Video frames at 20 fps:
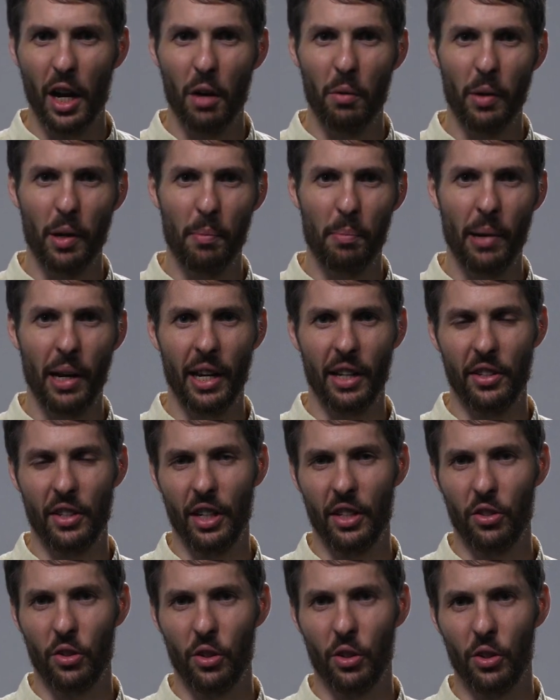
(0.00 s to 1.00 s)
we pay
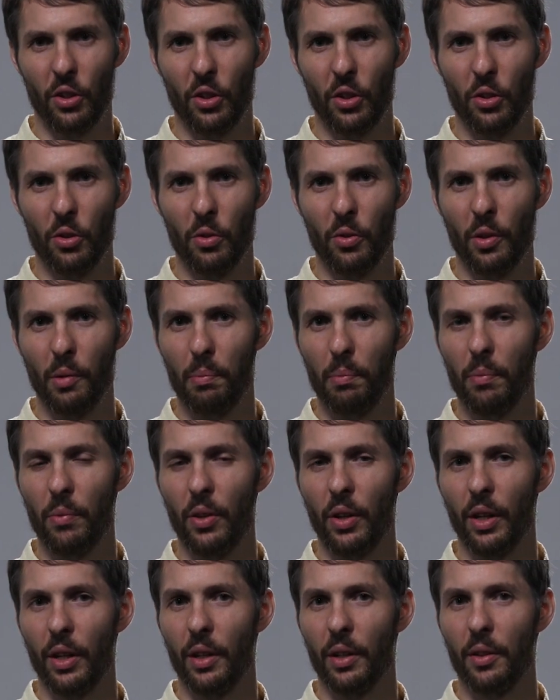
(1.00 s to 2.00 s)
attention to
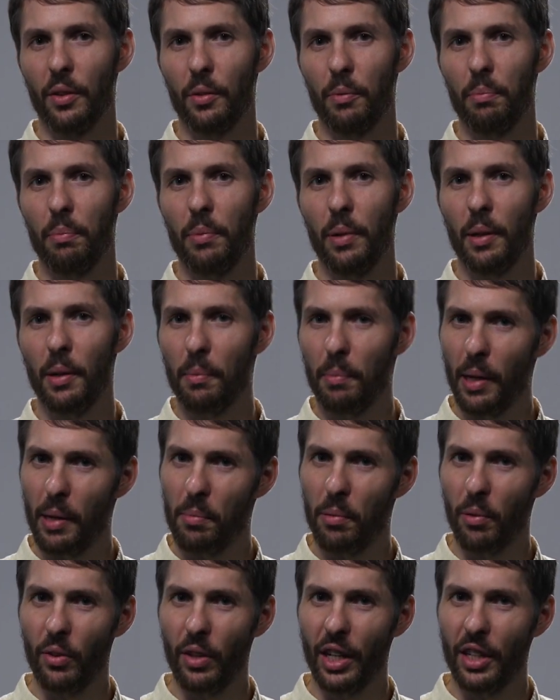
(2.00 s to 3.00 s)
the
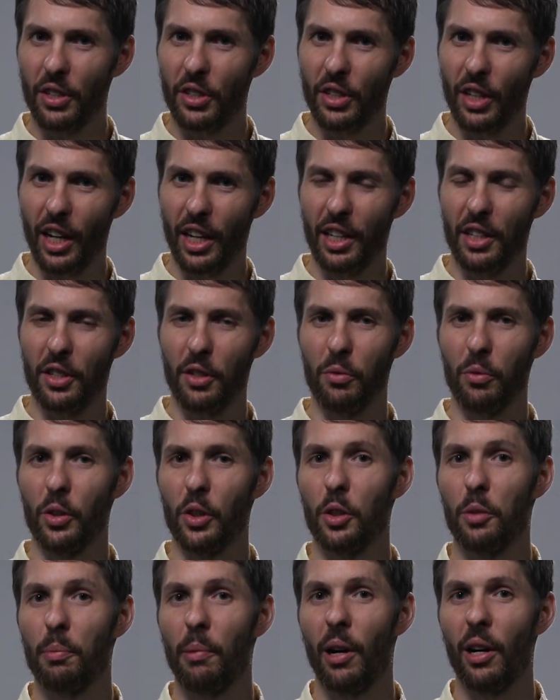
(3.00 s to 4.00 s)
people they're silent in
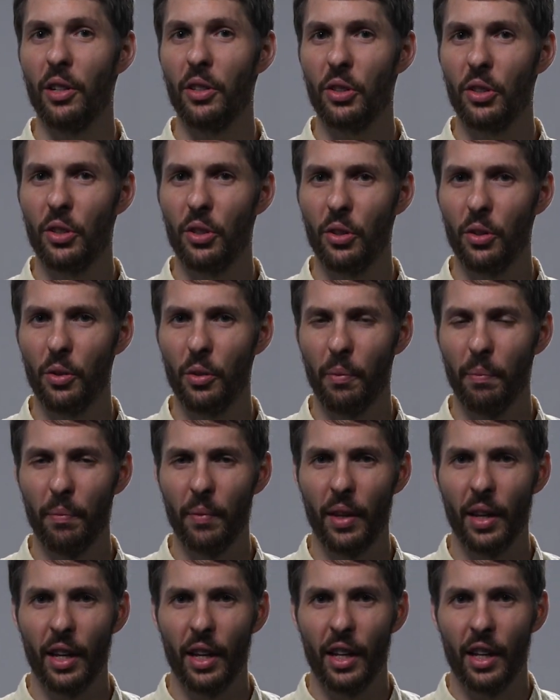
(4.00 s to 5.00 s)
response to,
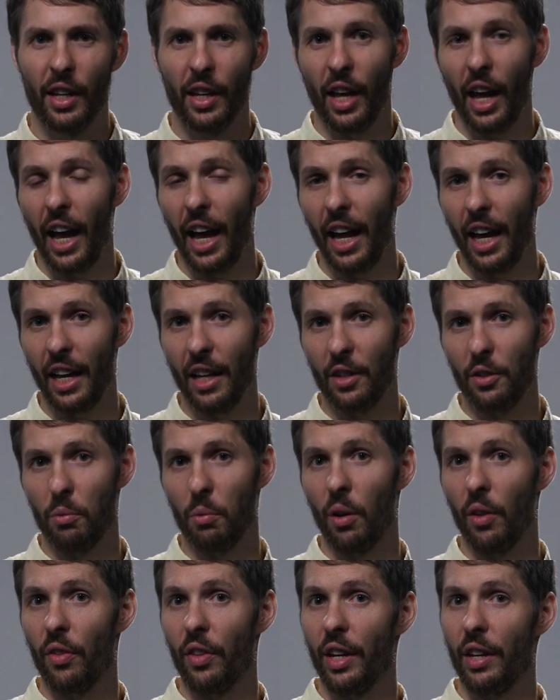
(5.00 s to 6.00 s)
and
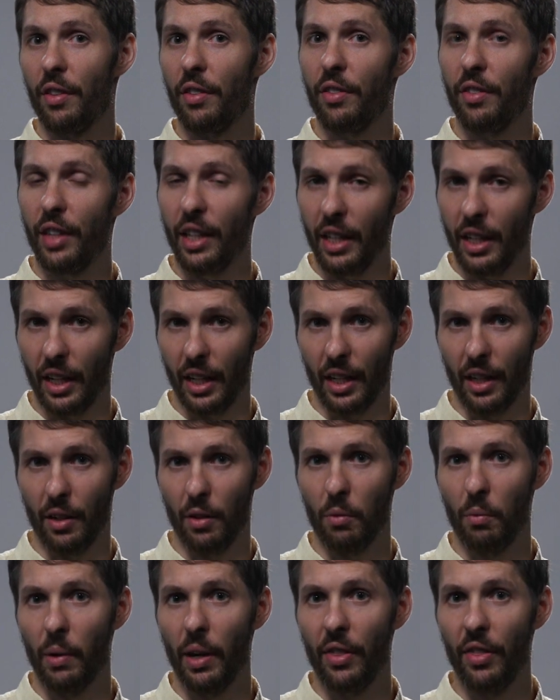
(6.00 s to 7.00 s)
what they're thinking
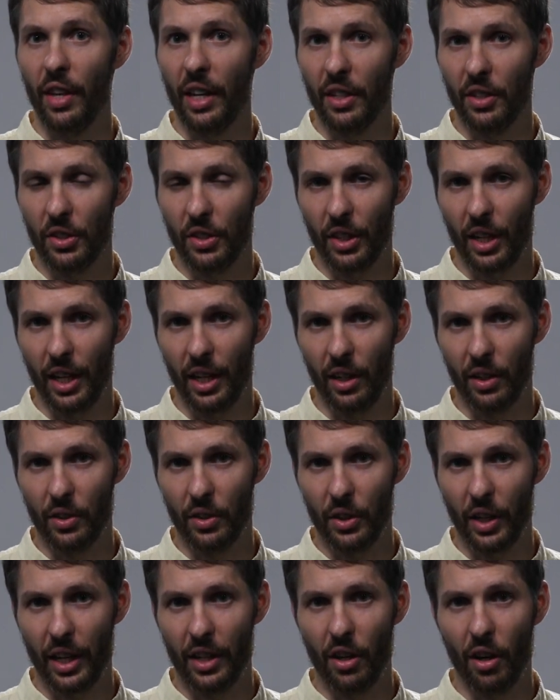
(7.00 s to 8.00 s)
when they're
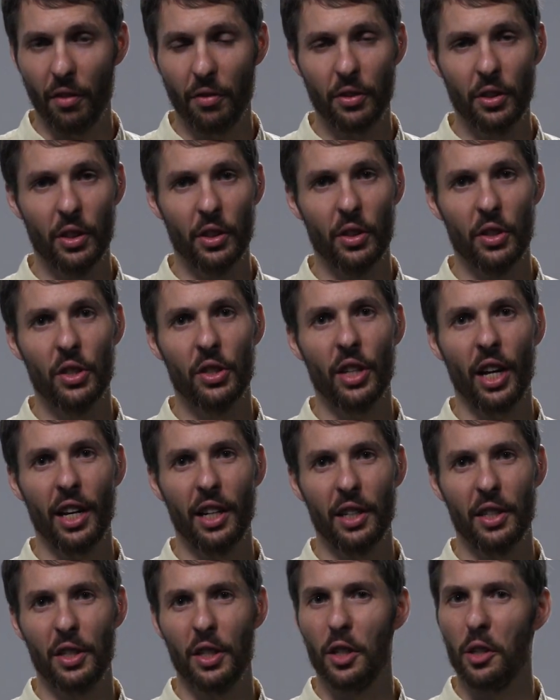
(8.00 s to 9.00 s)
silent. And often
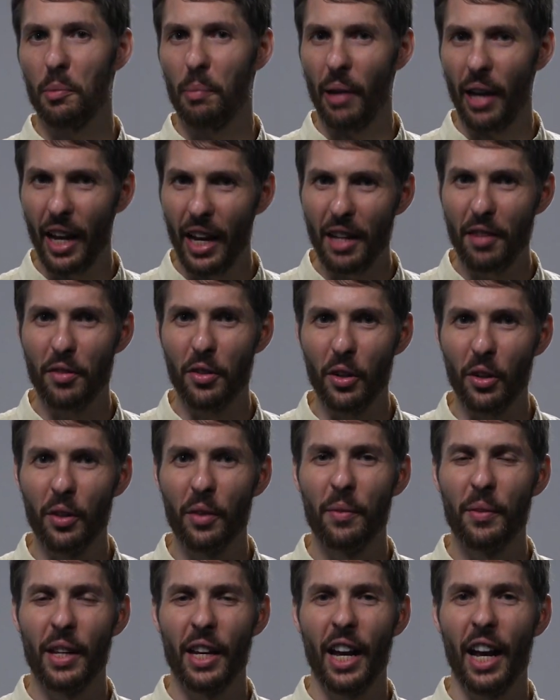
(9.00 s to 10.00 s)
silence is a
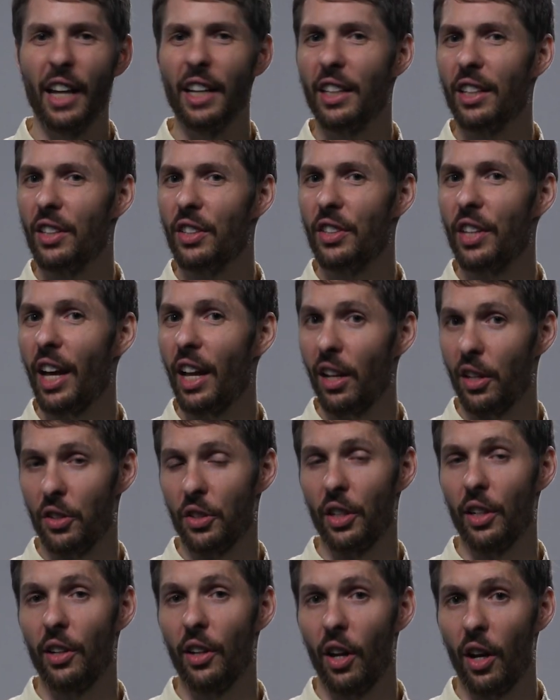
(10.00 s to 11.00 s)
behavior and can tell
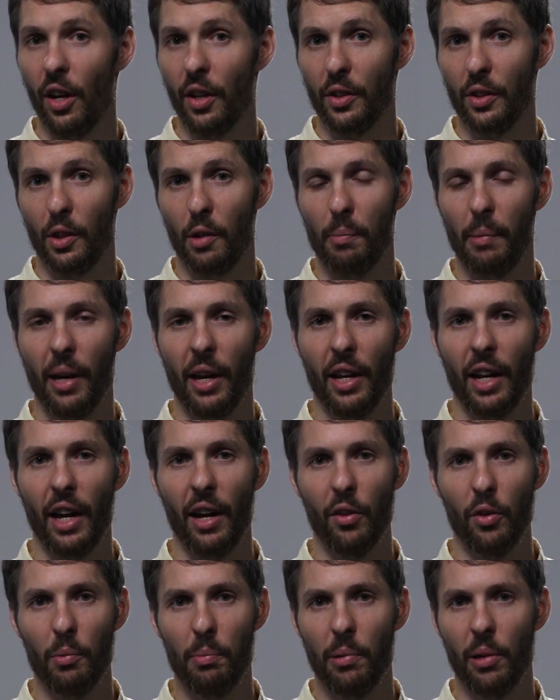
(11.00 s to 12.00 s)
us a lot about
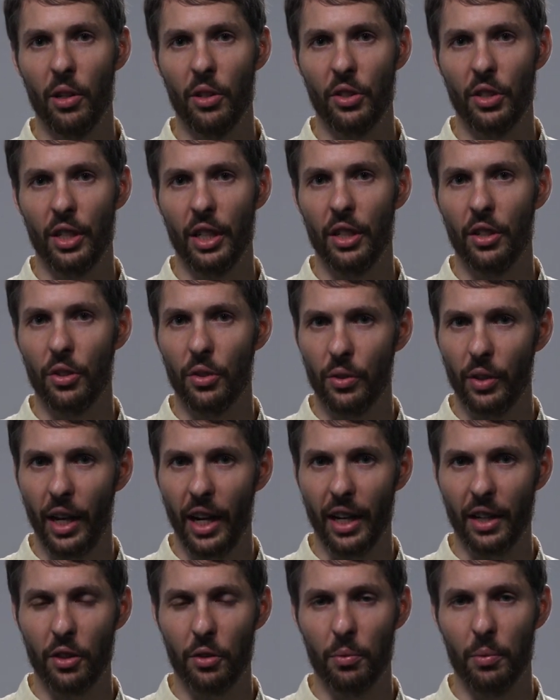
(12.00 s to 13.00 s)
how the person
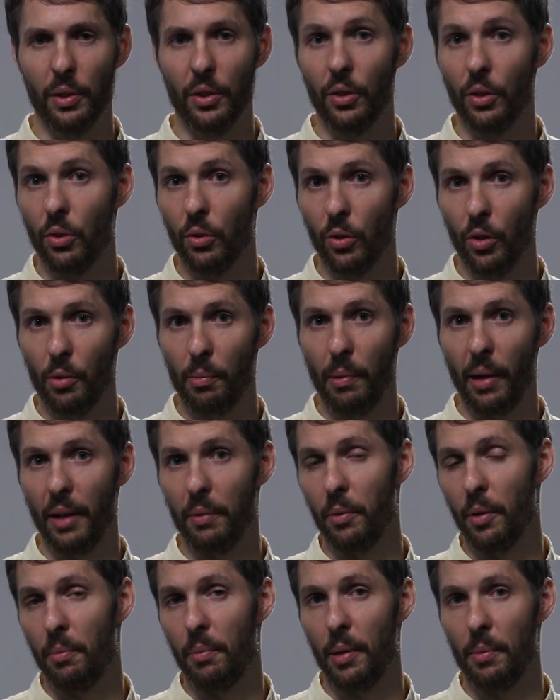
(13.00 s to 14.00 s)
interacts with the group
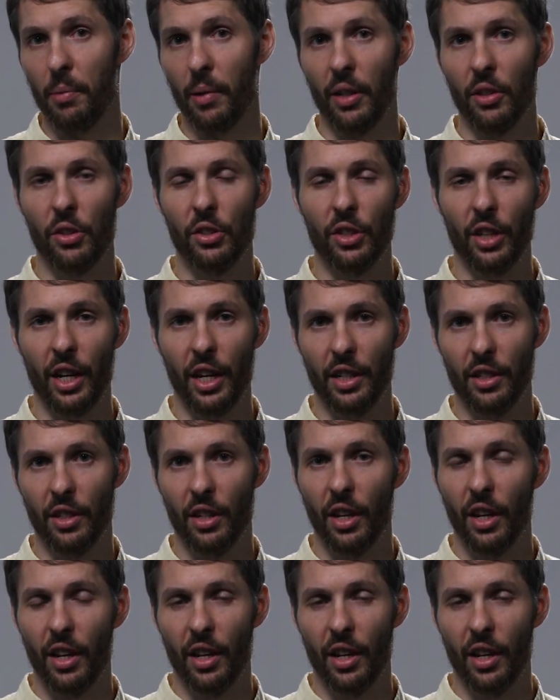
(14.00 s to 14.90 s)
and with people outside